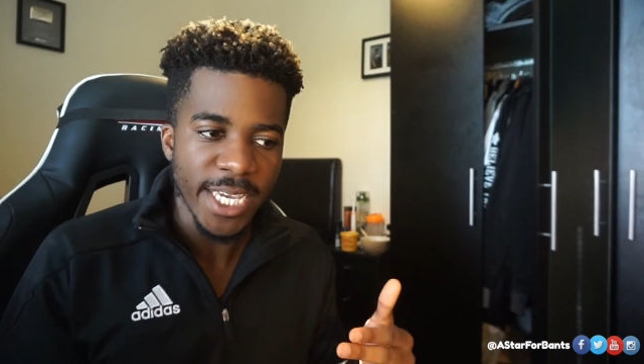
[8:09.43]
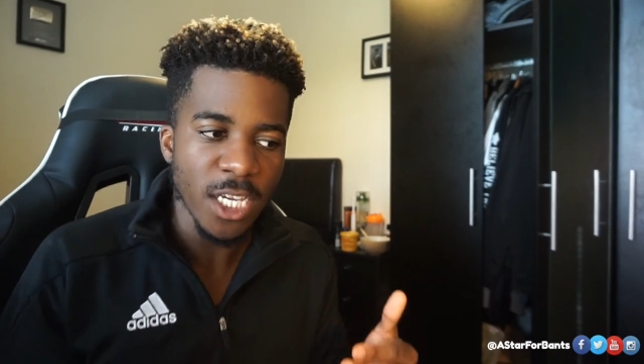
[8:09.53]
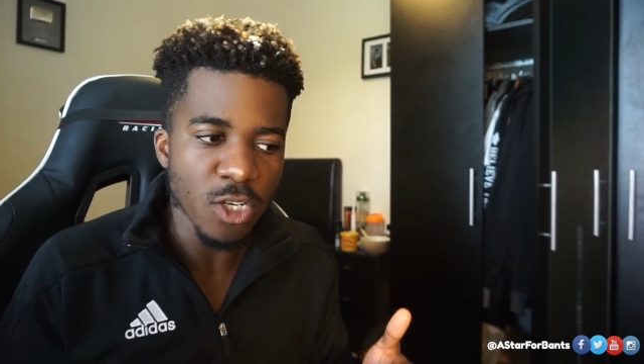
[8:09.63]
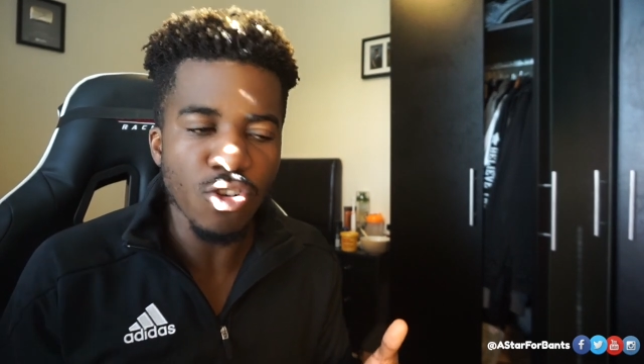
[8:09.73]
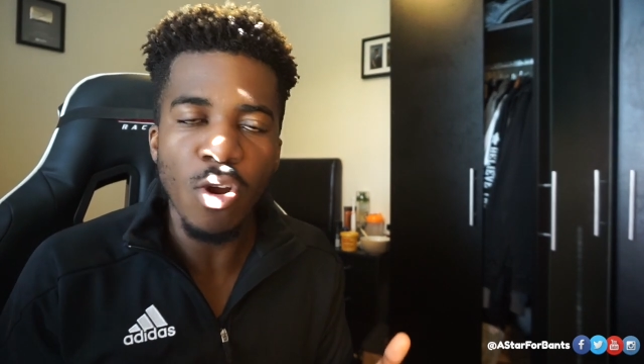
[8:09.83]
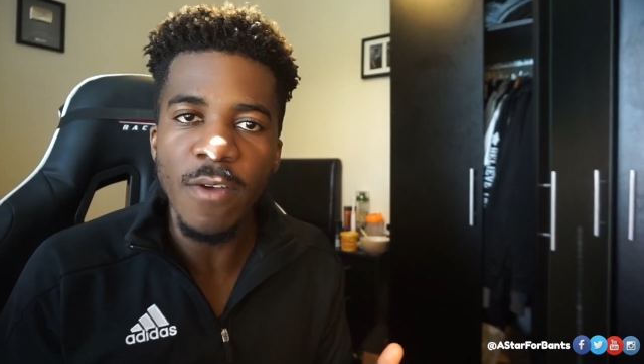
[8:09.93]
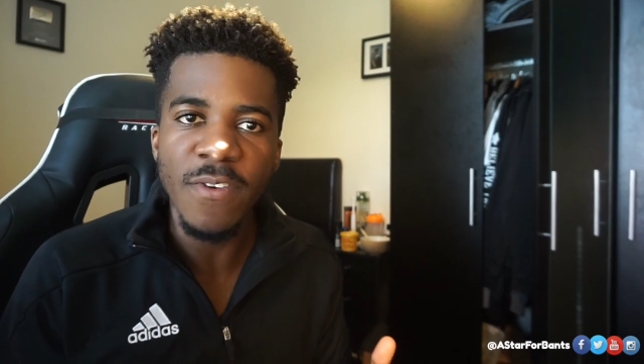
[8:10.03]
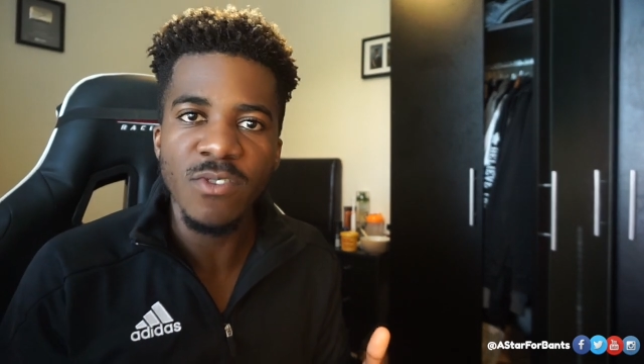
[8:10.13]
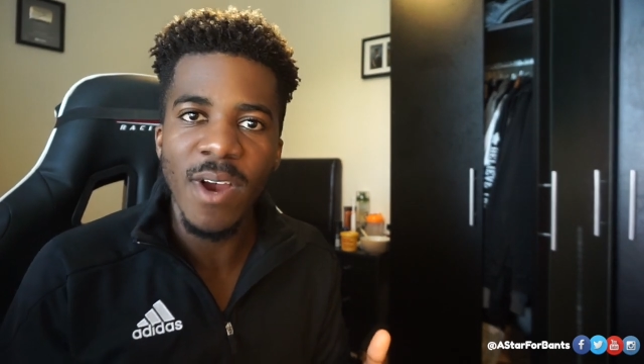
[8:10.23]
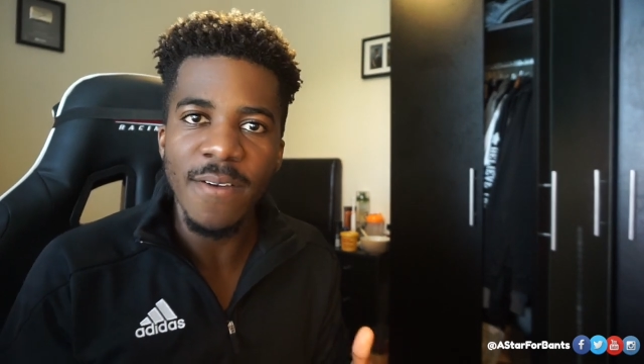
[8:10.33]
He controlled with
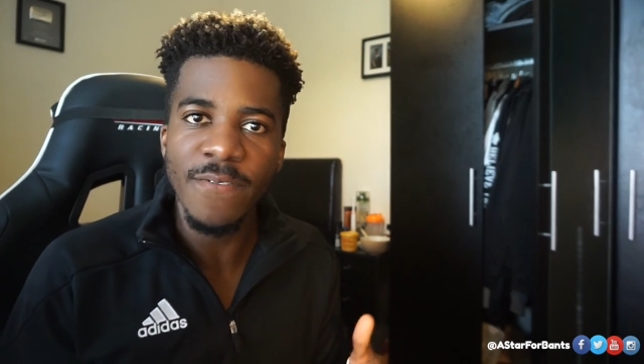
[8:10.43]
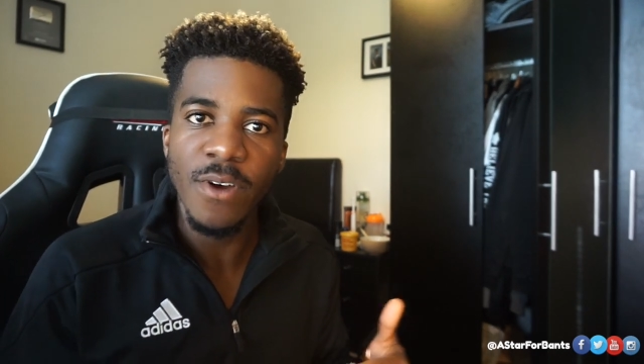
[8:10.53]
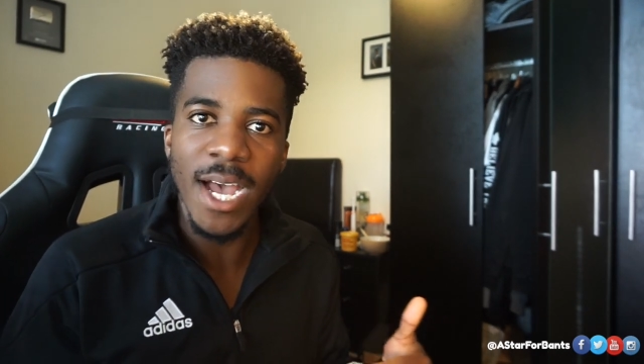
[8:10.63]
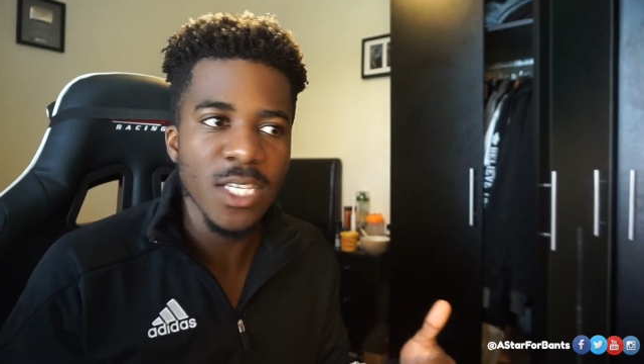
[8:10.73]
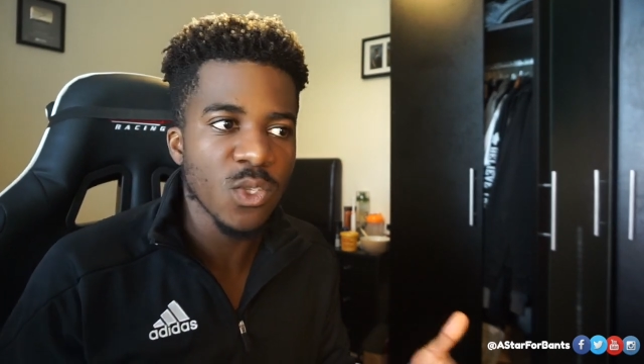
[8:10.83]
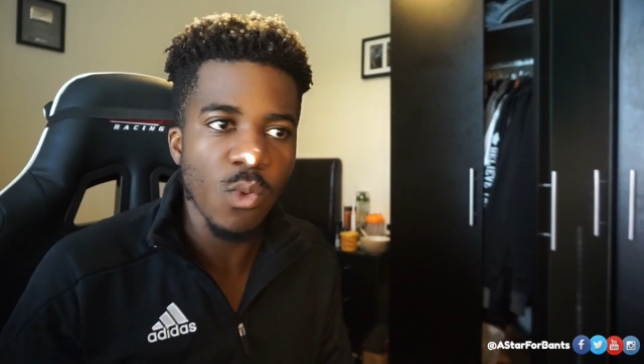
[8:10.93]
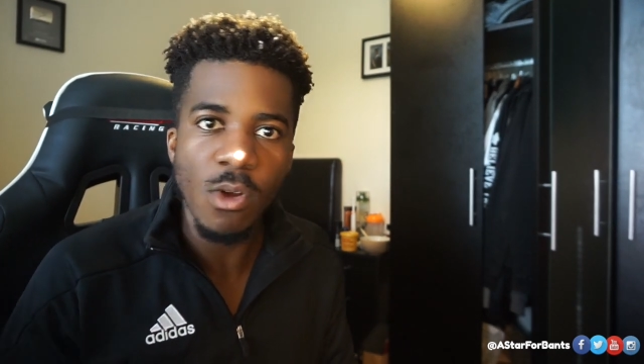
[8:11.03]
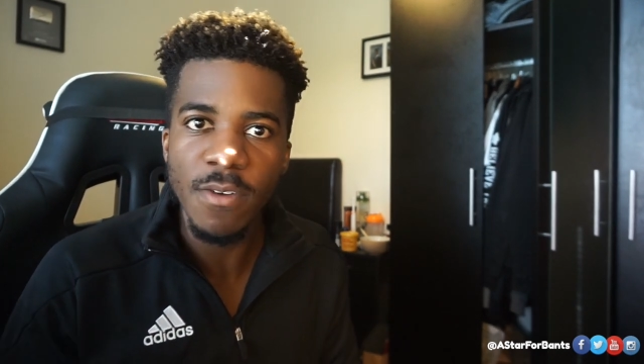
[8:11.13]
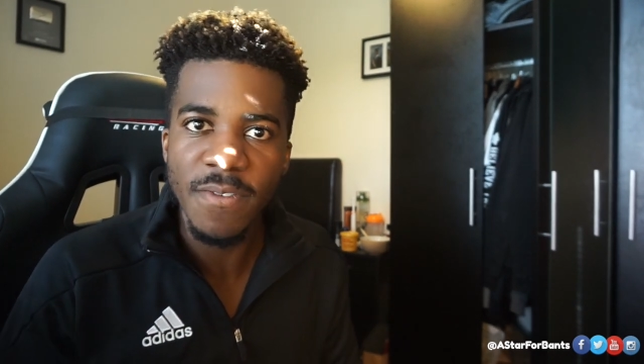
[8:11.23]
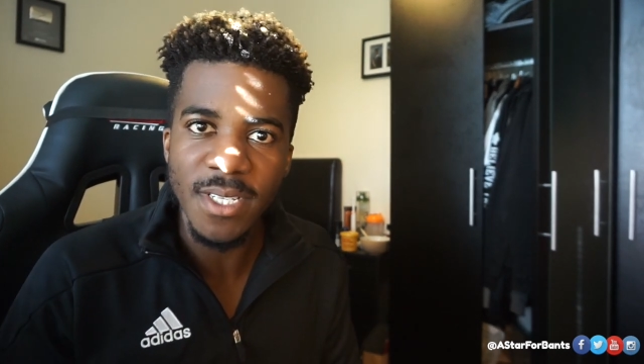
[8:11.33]
his right foot and
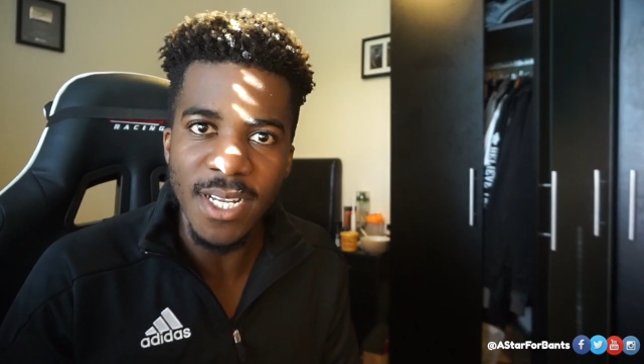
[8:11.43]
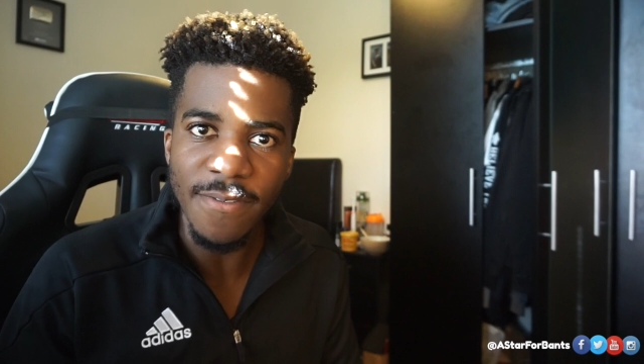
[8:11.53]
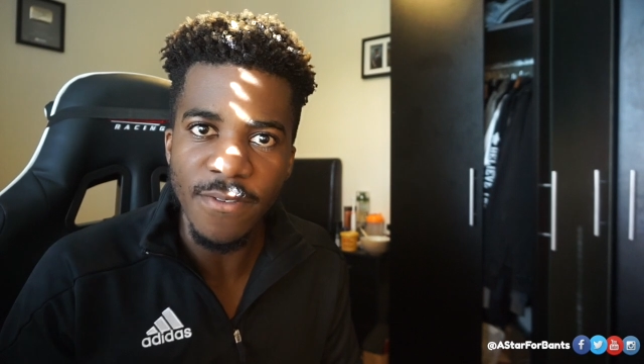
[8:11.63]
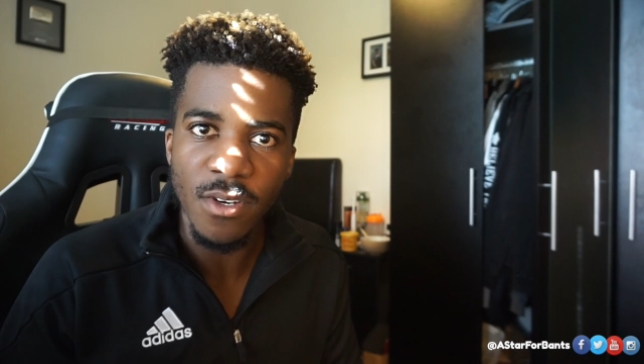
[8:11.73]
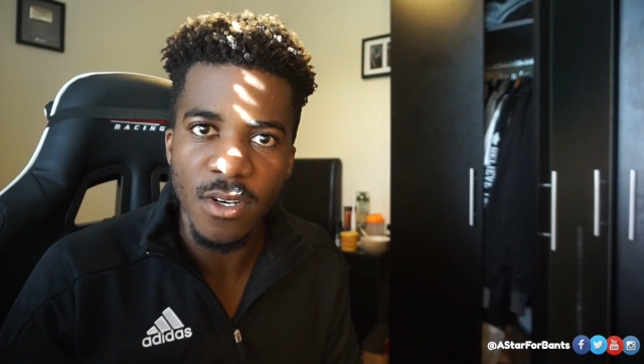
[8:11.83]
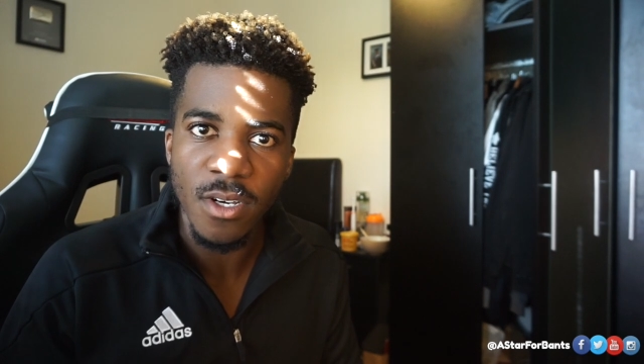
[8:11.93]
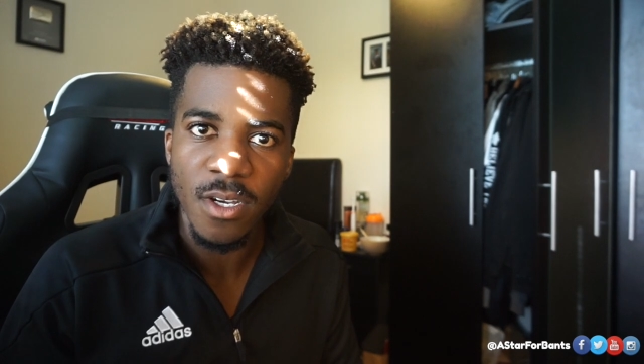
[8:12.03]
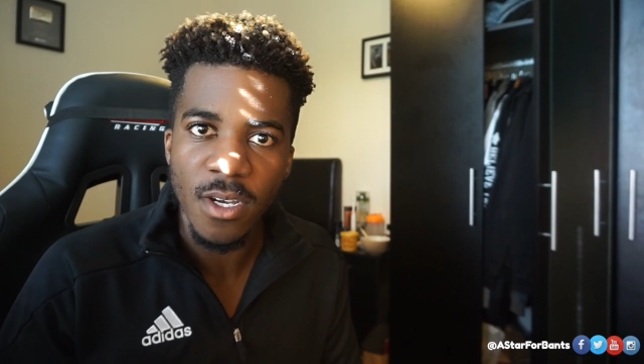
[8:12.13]
swung with his left foot.